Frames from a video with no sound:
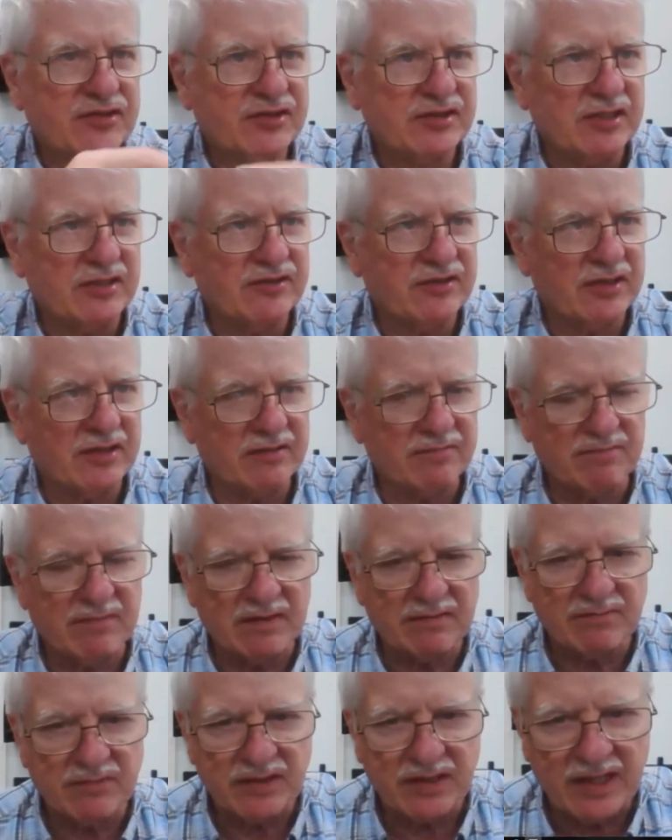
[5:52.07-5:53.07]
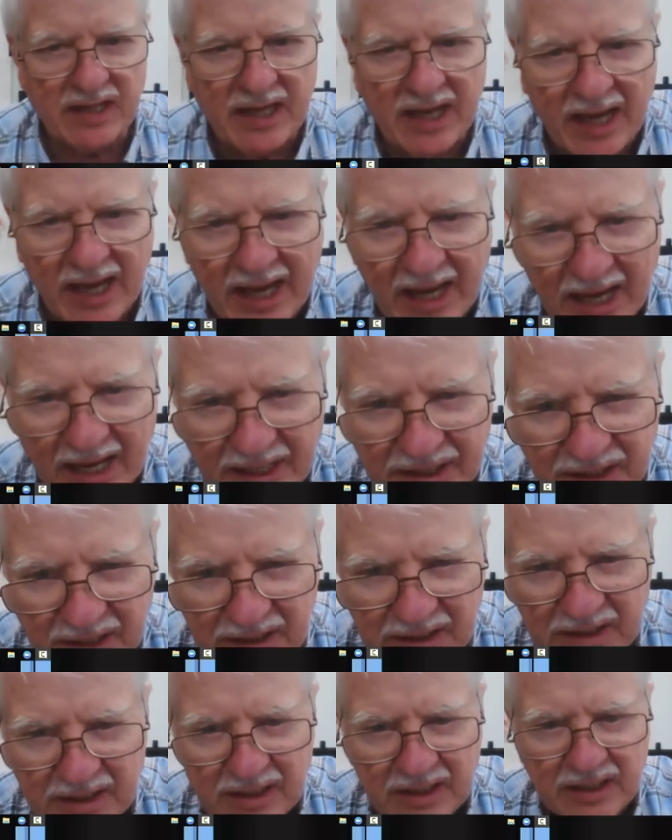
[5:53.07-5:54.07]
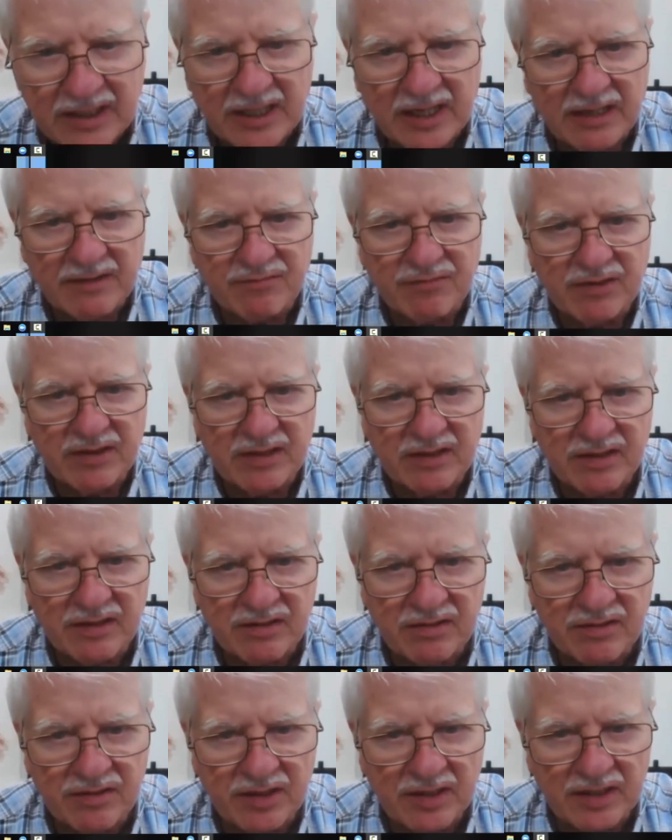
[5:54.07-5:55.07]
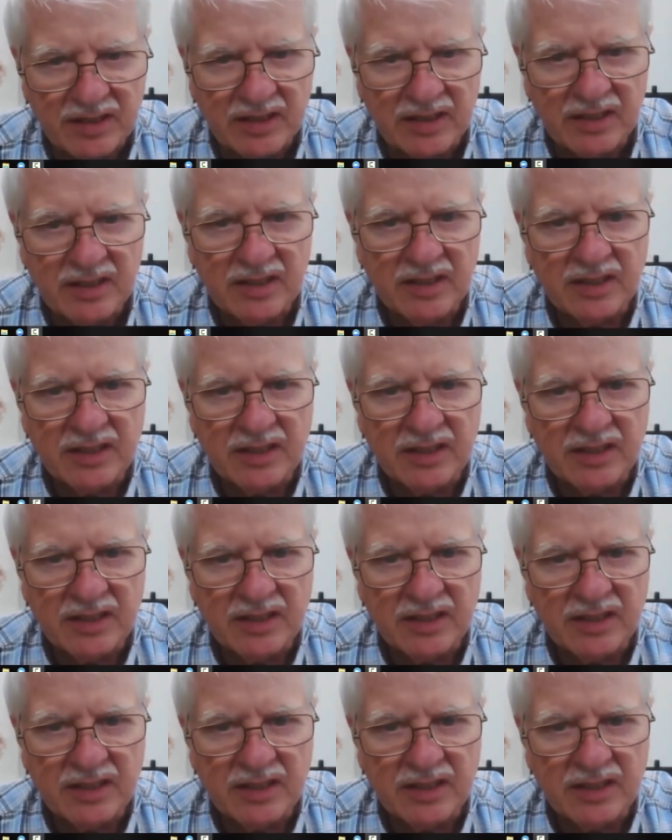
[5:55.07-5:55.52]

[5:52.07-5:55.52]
in there. Remember, the head of the ulna